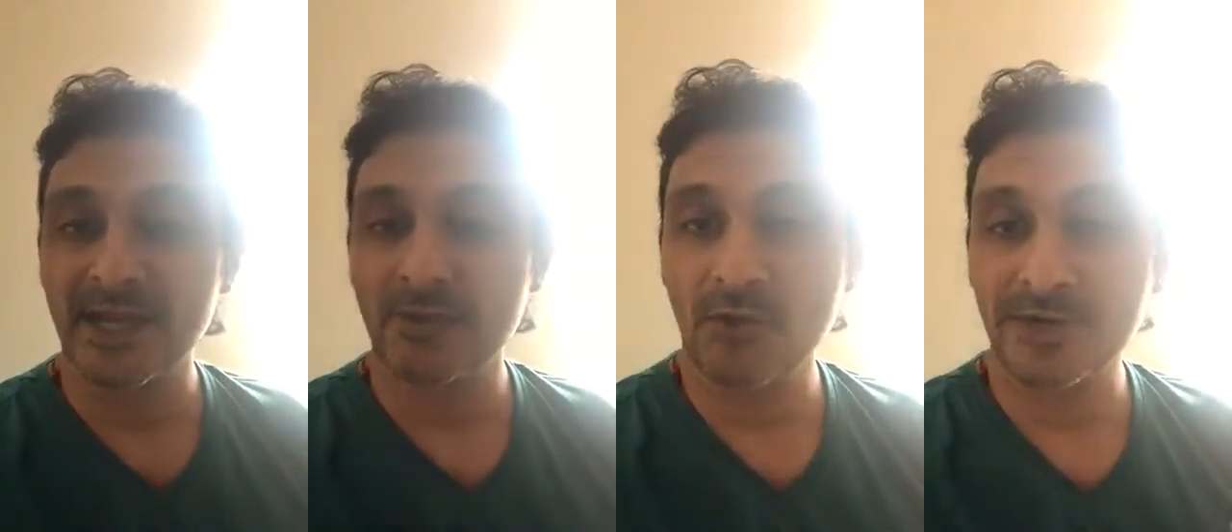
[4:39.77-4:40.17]

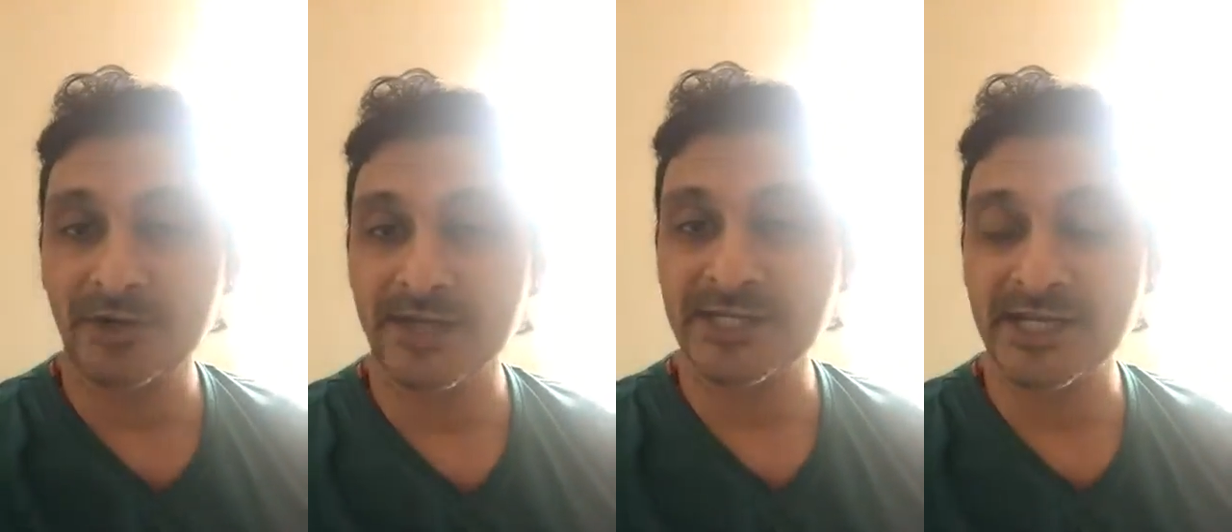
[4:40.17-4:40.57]
And what
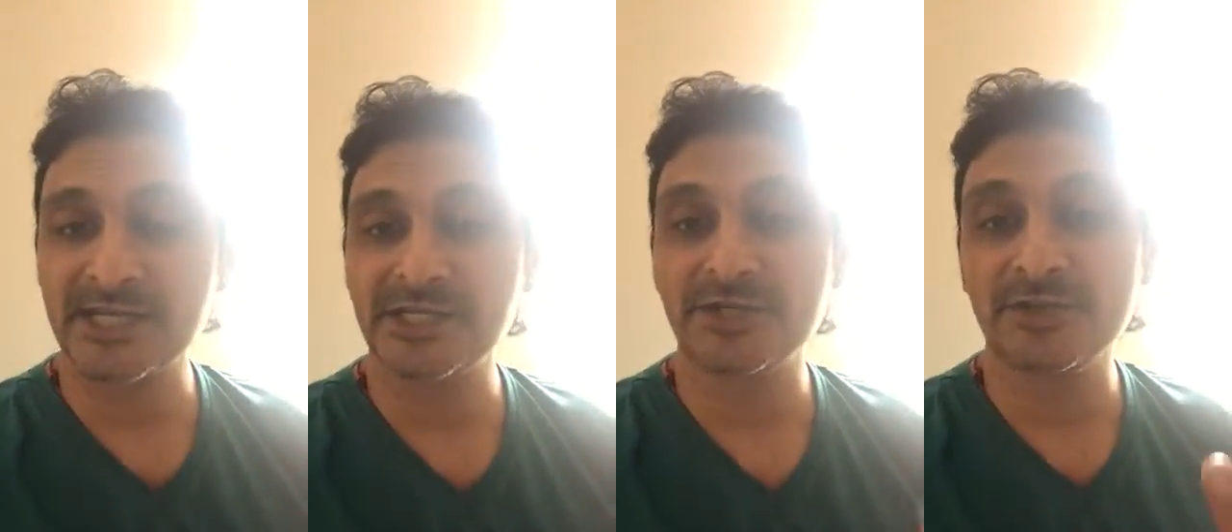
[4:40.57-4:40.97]
you
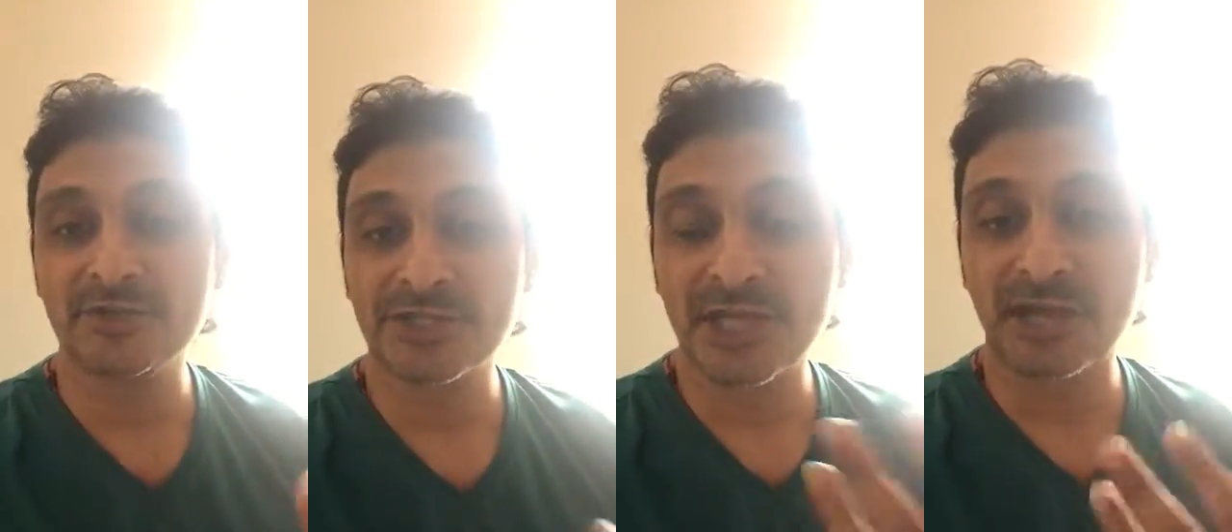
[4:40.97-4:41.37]
attend to,
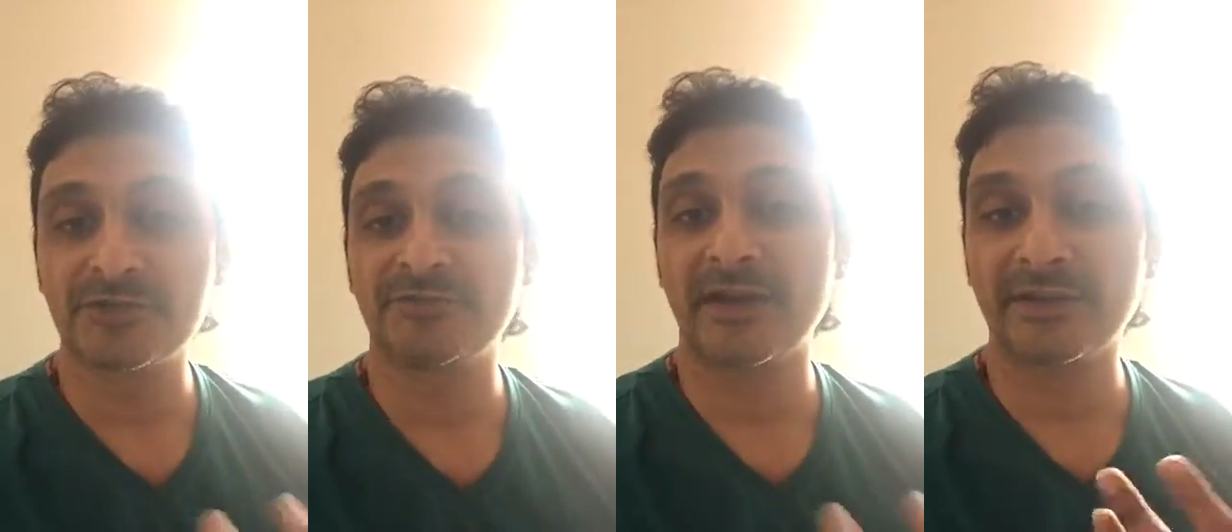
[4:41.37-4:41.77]
you
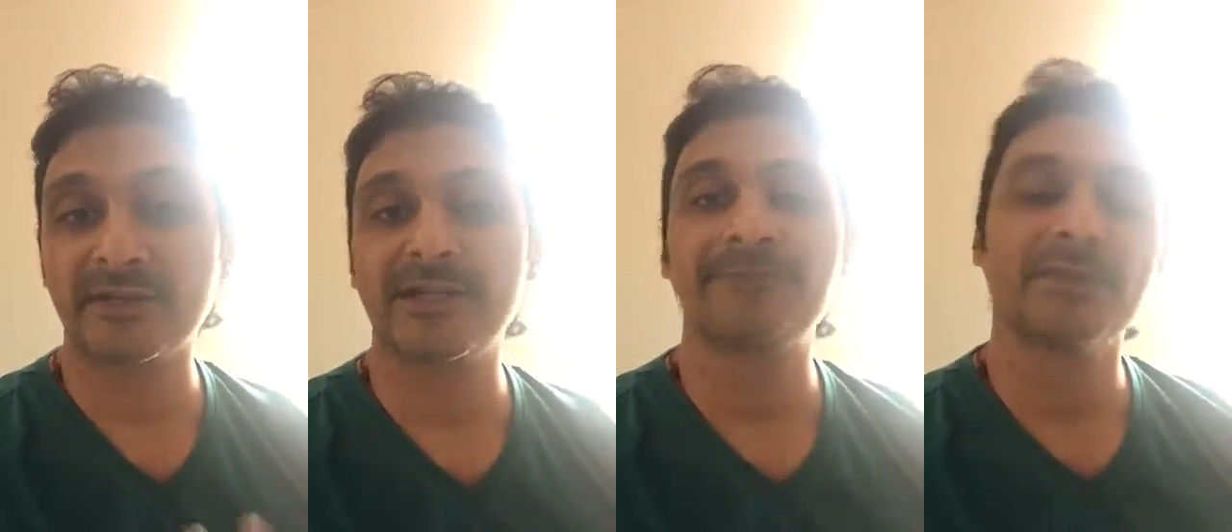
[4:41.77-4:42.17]
start to
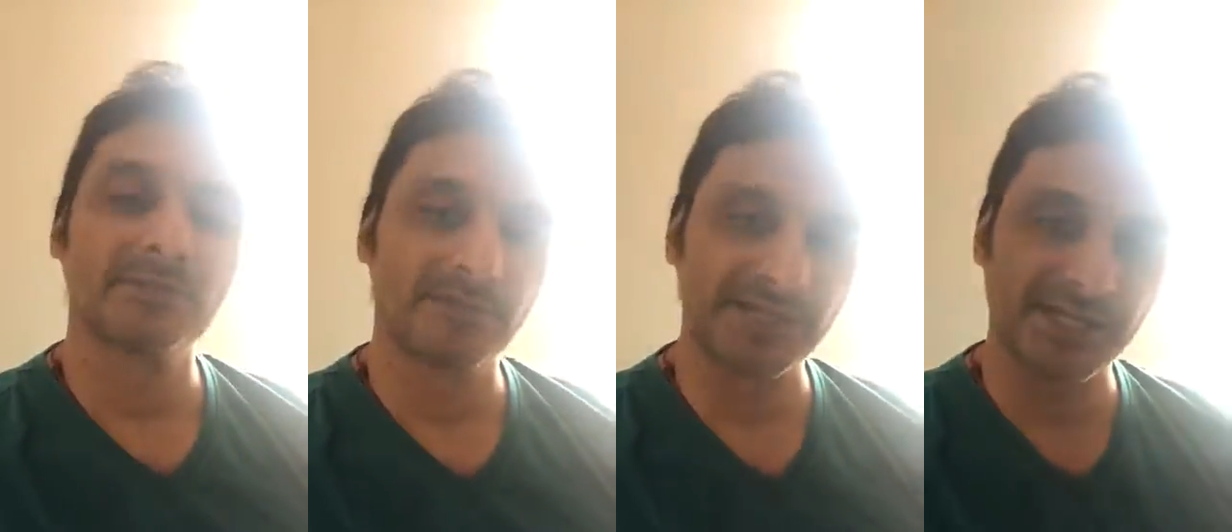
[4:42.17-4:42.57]
finally
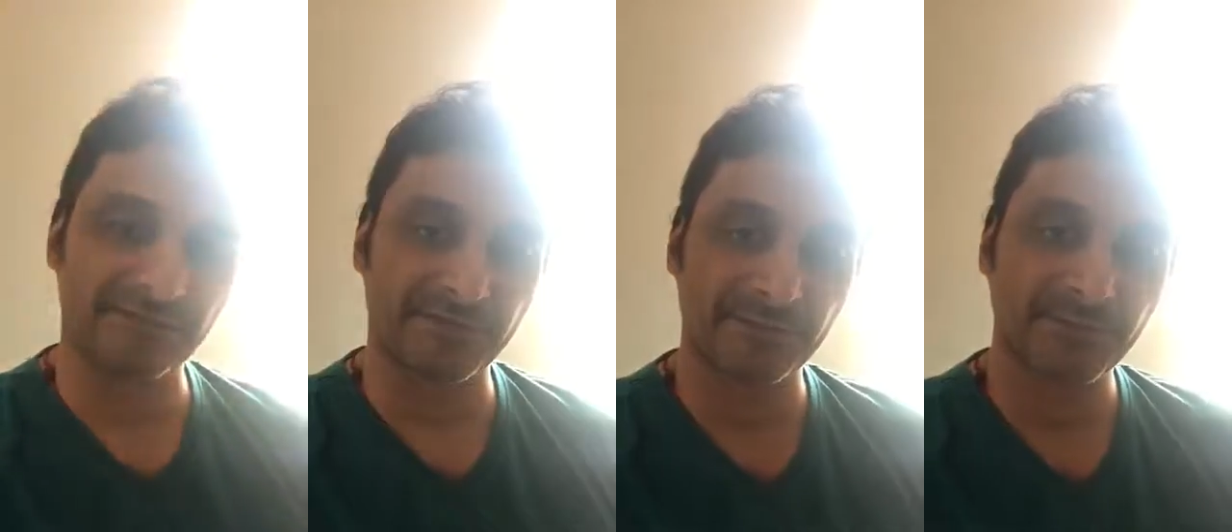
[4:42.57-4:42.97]

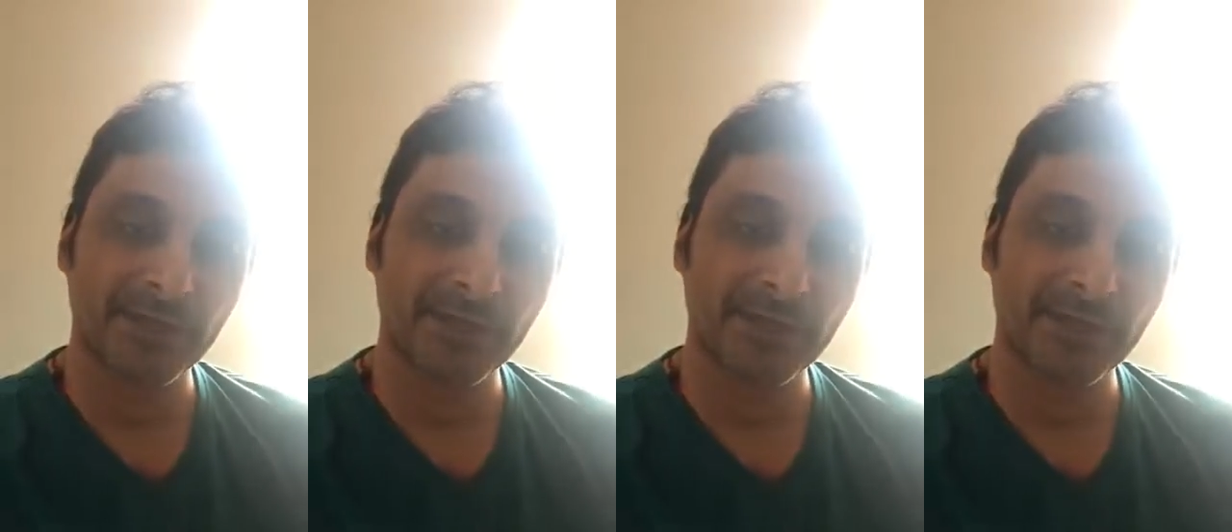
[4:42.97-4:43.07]
receive.